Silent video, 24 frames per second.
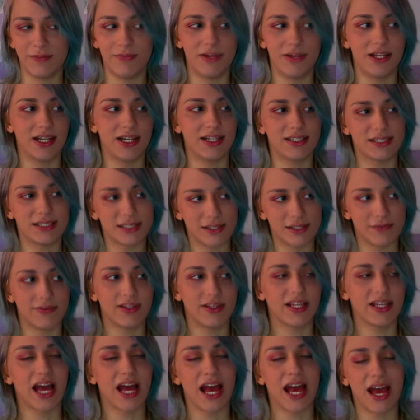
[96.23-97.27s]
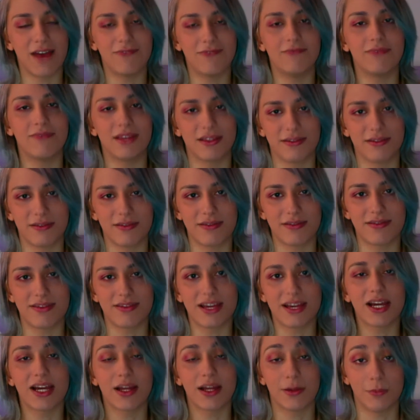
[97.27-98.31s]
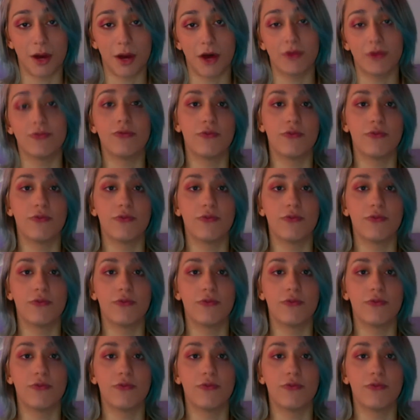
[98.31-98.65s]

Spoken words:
but it's something I have been thinking about